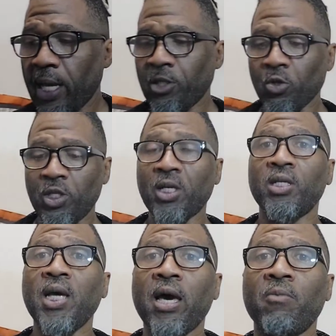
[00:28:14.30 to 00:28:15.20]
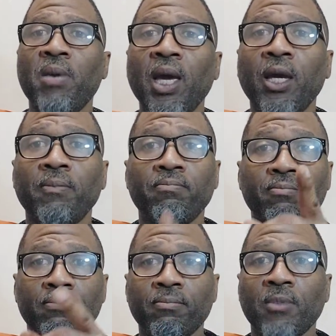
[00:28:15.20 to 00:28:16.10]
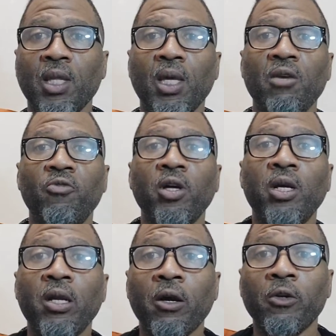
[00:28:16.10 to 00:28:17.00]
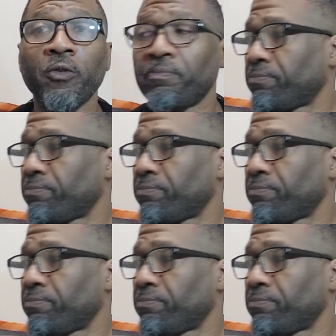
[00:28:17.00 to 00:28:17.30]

got so sick and tired of man, he flooded the earth.